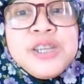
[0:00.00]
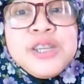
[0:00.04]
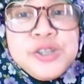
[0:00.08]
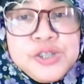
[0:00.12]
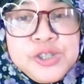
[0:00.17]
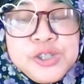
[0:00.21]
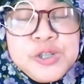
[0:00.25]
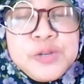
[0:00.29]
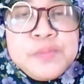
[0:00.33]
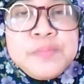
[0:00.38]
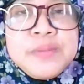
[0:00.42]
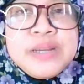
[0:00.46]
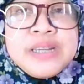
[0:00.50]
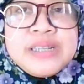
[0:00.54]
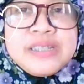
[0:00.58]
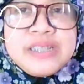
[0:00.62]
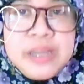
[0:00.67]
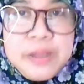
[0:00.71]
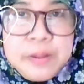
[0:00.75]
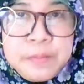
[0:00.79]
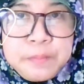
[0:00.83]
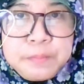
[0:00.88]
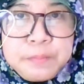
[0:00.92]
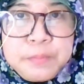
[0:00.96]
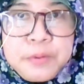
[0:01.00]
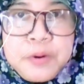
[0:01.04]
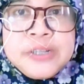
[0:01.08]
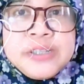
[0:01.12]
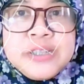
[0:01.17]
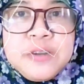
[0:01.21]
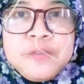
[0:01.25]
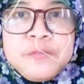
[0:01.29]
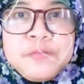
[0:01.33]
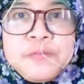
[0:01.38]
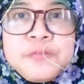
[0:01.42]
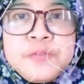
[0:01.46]
YouTube is
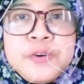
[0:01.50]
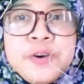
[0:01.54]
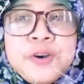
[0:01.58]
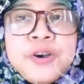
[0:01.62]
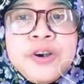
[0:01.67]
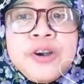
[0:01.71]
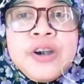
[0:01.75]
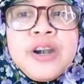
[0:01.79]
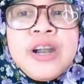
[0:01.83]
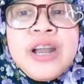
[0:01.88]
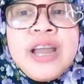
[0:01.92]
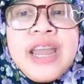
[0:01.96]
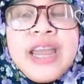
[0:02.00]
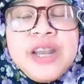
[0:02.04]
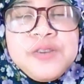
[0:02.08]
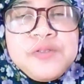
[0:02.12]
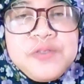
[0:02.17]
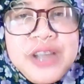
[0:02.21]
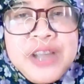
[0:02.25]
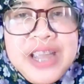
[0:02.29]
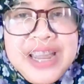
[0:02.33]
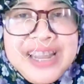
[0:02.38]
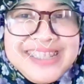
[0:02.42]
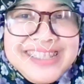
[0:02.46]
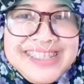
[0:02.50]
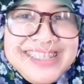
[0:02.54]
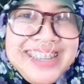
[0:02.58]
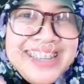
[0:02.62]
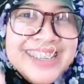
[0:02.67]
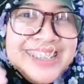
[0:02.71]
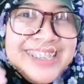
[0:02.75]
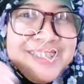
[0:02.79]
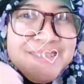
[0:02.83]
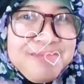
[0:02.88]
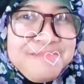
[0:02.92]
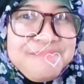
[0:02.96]
important for
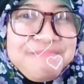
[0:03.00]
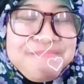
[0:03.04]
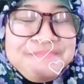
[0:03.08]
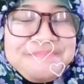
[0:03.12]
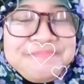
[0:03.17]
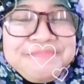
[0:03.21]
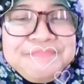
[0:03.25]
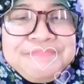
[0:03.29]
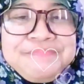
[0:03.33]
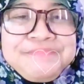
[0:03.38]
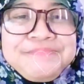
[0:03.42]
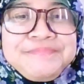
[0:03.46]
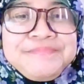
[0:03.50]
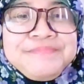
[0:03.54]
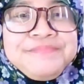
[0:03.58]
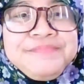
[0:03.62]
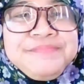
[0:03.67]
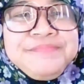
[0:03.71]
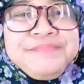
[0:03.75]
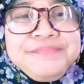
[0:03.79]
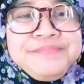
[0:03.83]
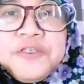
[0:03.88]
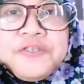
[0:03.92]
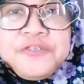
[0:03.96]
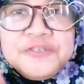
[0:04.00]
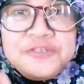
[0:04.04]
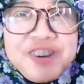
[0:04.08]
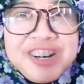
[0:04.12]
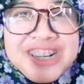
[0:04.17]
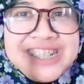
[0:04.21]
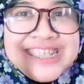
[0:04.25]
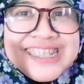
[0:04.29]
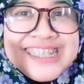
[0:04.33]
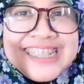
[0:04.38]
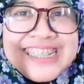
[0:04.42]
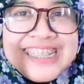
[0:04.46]
education?
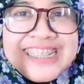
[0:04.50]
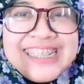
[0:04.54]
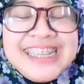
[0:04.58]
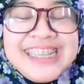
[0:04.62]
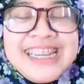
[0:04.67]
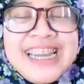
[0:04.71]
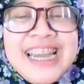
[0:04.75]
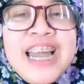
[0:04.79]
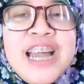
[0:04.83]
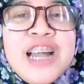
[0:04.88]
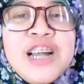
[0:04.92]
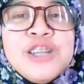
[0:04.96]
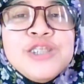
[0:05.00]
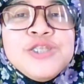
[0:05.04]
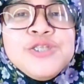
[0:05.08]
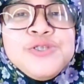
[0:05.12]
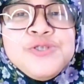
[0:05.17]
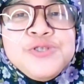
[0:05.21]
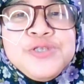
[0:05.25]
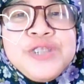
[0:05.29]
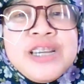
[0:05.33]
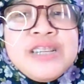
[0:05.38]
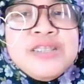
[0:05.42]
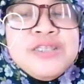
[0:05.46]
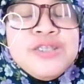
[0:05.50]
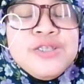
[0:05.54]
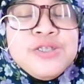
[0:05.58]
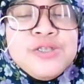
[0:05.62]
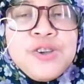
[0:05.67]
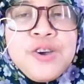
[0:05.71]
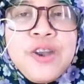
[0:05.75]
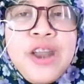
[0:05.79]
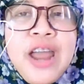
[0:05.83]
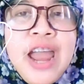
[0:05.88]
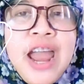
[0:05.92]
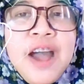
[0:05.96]
Firstly, students
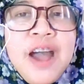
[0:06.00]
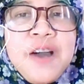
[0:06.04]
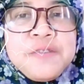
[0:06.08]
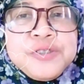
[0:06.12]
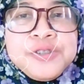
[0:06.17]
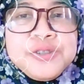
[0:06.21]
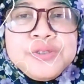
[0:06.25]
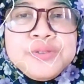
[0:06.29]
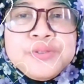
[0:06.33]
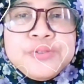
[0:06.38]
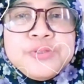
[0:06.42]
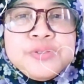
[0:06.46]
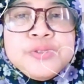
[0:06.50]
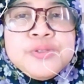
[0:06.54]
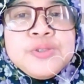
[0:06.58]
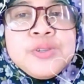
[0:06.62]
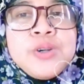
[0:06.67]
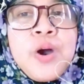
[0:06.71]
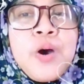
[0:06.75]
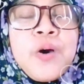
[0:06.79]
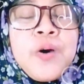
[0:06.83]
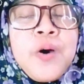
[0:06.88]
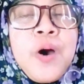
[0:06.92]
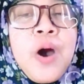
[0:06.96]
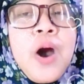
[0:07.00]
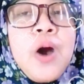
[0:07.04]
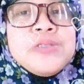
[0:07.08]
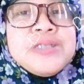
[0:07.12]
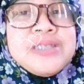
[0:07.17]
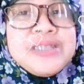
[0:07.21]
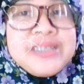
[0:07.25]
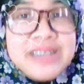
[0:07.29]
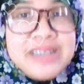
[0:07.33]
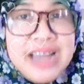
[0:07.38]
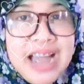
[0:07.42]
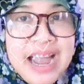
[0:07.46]
don't have to go
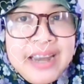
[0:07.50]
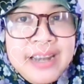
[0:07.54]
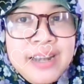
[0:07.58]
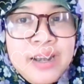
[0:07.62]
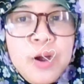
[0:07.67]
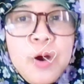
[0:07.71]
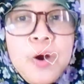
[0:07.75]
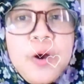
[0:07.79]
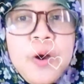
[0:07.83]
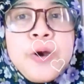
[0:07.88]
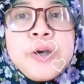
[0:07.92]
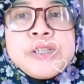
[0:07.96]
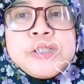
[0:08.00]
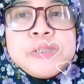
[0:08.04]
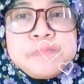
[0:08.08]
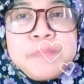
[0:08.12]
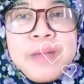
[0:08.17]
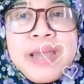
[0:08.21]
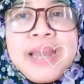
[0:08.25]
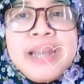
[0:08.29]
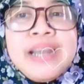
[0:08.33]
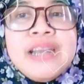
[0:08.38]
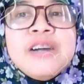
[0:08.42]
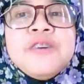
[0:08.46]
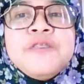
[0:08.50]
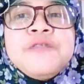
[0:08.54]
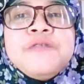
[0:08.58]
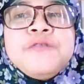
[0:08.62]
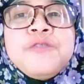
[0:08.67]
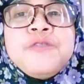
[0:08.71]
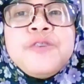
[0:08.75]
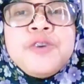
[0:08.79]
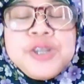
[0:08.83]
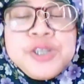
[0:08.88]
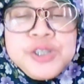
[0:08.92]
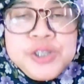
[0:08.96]
outside or spend a
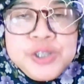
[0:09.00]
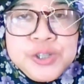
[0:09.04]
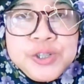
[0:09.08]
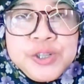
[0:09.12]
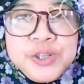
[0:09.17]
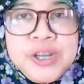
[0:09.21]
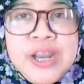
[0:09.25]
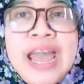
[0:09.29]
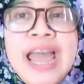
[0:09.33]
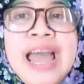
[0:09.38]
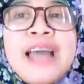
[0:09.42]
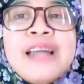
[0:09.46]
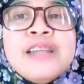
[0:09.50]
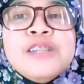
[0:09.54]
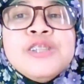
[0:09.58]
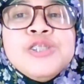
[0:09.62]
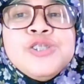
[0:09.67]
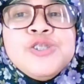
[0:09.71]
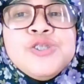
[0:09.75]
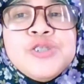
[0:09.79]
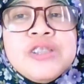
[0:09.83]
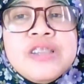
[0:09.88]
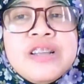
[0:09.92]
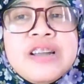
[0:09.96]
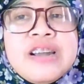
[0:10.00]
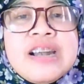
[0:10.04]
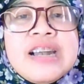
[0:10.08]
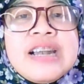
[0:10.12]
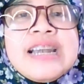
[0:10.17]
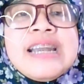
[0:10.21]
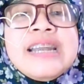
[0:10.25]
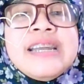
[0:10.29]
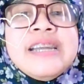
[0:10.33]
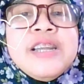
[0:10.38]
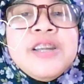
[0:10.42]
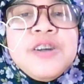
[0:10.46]
fortune to
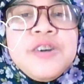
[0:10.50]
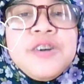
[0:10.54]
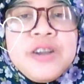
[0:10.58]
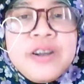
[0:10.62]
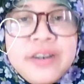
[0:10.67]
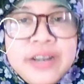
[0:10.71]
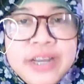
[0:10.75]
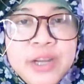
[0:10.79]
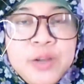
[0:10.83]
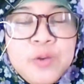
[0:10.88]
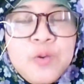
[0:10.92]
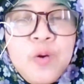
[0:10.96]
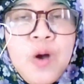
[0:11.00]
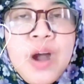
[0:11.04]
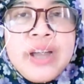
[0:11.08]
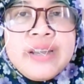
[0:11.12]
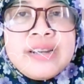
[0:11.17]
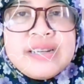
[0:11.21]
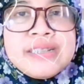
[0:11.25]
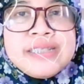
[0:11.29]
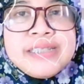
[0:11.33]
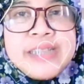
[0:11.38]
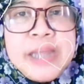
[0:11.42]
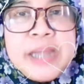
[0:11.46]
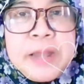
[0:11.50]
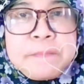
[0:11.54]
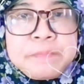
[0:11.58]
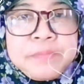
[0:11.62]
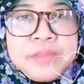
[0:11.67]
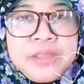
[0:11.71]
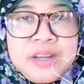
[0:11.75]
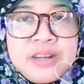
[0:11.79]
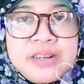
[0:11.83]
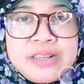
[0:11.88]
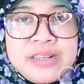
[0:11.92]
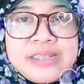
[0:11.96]
learn the required
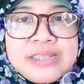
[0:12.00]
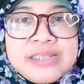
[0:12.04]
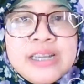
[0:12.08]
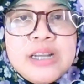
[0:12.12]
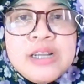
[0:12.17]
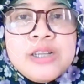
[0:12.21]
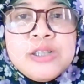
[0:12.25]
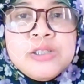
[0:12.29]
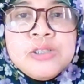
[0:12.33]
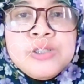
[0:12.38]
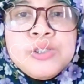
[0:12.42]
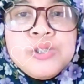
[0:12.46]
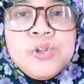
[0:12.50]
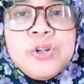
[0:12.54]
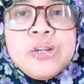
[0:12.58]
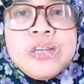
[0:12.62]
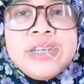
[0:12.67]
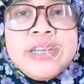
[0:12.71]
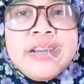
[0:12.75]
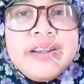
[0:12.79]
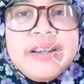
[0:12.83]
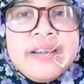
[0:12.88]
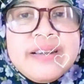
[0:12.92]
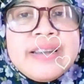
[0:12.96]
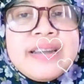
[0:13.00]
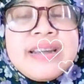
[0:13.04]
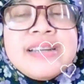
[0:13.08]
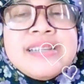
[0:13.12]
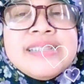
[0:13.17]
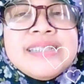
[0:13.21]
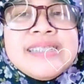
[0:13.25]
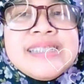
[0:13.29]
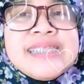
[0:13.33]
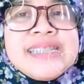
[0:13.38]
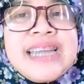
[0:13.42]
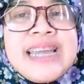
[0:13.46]
chapters. So
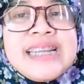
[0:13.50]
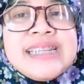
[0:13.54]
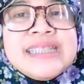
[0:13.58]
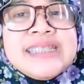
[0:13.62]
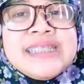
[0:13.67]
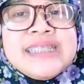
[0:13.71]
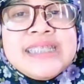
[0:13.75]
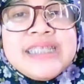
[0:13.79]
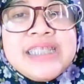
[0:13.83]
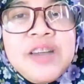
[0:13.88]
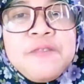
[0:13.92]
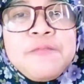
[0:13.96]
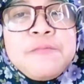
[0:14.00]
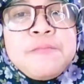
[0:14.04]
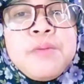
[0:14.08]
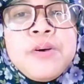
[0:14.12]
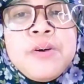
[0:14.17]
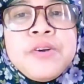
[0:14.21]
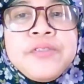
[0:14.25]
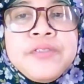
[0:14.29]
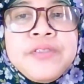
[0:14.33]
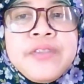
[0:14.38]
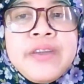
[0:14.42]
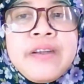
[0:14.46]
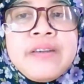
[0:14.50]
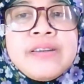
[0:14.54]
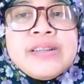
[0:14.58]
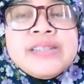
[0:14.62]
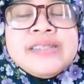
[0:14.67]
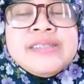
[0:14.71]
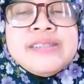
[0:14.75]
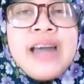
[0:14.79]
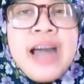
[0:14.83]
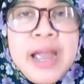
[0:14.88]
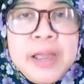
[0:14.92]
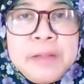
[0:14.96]
learners can save both their
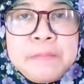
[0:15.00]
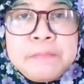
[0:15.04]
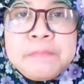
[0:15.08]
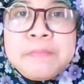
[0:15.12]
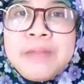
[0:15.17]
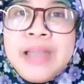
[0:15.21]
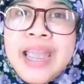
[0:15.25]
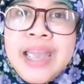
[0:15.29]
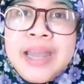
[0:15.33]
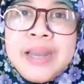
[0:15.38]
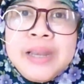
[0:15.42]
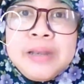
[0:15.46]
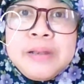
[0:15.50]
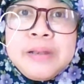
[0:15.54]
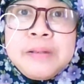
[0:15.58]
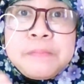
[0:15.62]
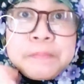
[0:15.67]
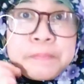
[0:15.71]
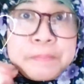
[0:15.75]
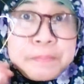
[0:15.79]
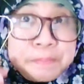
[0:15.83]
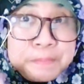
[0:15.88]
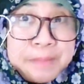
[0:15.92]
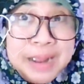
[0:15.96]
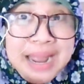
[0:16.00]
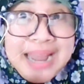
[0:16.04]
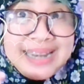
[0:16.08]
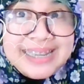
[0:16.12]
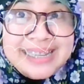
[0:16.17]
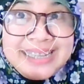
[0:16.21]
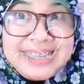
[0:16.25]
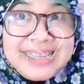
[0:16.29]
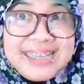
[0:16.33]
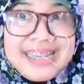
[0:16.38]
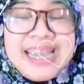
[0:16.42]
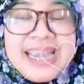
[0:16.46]
time and
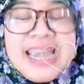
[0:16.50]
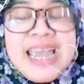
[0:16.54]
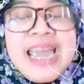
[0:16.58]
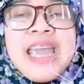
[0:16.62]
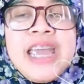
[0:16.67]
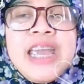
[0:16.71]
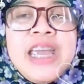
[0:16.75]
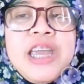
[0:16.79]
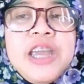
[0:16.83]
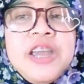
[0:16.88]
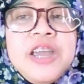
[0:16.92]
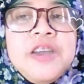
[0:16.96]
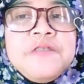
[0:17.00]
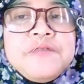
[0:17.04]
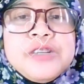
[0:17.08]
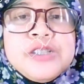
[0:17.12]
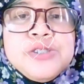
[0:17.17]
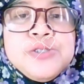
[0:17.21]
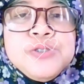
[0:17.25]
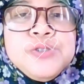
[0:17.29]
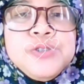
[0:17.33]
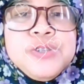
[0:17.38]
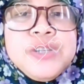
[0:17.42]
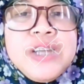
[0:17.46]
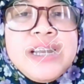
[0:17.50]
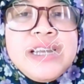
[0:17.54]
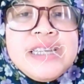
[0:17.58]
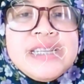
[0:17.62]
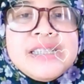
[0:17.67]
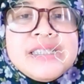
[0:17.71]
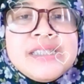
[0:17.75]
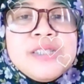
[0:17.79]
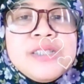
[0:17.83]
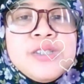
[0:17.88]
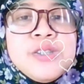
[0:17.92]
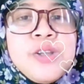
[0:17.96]
money. If a student
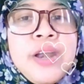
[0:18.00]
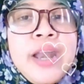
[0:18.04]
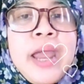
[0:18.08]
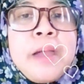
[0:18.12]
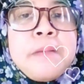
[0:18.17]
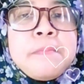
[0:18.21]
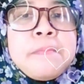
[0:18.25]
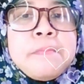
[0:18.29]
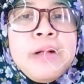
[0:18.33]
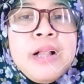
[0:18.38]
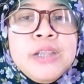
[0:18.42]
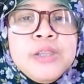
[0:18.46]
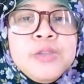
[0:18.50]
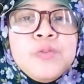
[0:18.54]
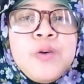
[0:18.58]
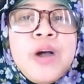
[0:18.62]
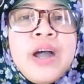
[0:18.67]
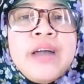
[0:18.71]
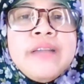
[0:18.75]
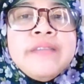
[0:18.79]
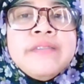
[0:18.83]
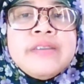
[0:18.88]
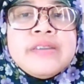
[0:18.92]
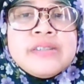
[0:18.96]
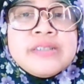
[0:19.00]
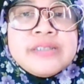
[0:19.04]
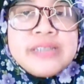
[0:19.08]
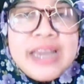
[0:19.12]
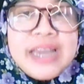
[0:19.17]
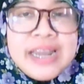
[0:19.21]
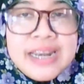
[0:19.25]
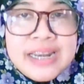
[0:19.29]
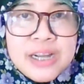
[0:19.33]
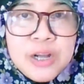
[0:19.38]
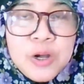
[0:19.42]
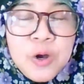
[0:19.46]
is not able to
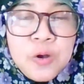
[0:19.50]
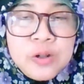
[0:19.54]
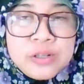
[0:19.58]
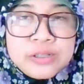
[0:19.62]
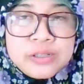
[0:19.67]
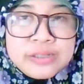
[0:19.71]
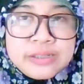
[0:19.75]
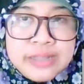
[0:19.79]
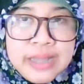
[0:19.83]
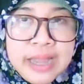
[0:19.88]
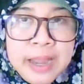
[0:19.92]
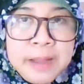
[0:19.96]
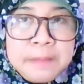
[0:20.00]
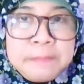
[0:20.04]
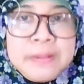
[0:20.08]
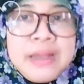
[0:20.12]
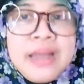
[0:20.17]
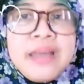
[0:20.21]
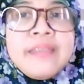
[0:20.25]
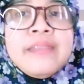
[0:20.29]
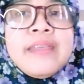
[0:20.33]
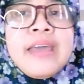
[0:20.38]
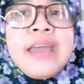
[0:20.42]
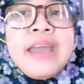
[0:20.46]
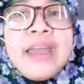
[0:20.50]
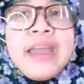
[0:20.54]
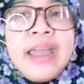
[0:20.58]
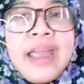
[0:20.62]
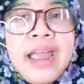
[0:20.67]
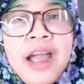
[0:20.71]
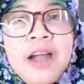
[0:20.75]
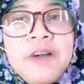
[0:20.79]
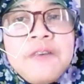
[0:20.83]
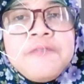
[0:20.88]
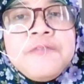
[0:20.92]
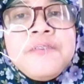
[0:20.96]
understand a concept, they
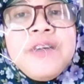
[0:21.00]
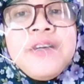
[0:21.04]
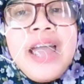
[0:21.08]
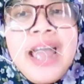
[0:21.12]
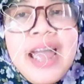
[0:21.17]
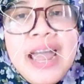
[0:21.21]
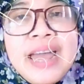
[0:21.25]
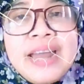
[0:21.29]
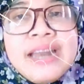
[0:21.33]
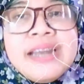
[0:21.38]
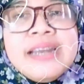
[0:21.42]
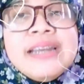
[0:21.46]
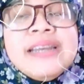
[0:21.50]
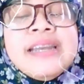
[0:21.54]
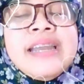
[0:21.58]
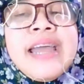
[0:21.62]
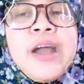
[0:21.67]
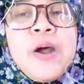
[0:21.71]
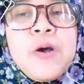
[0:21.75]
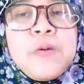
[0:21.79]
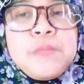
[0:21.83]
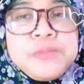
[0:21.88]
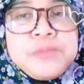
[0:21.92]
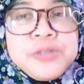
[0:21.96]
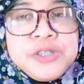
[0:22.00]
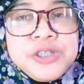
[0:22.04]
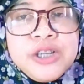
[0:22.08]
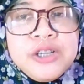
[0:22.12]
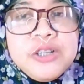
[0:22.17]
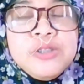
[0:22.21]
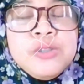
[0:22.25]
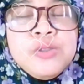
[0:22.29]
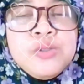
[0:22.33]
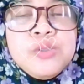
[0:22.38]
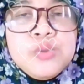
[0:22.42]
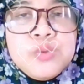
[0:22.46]
have an
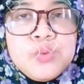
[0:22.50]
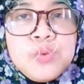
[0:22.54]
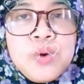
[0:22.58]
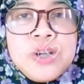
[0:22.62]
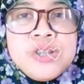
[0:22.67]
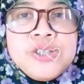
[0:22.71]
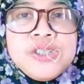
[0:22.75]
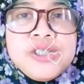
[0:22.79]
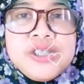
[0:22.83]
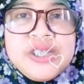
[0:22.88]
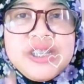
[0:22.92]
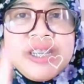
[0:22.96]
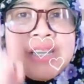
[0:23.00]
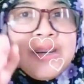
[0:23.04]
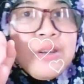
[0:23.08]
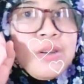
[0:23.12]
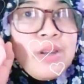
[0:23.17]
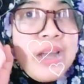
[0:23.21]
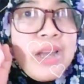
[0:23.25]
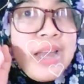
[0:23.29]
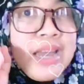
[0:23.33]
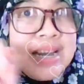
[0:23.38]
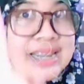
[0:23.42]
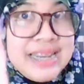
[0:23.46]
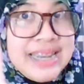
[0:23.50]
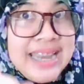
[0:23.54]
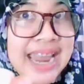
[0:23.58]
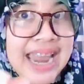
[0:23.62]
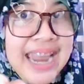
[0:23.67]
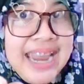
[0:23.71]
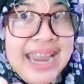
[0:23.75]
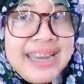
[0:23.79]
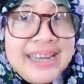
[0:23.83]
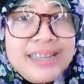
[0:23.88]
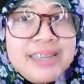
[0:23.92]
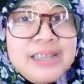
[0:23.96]
option to watch it
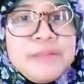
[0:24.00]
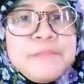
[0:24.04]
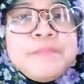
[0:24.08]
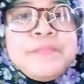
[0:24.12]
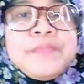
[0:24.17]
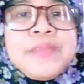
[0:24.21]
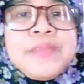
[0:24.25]
again.